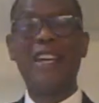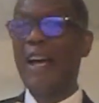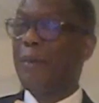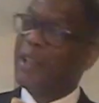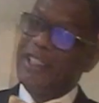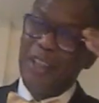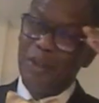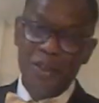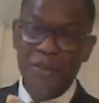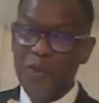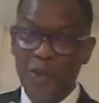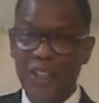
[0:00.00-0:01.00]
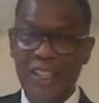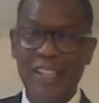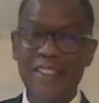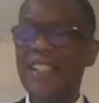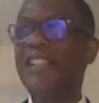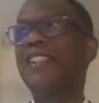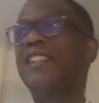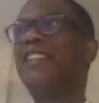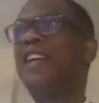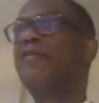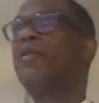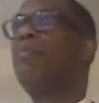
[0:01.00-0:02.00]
God, but they don't even realize. They just never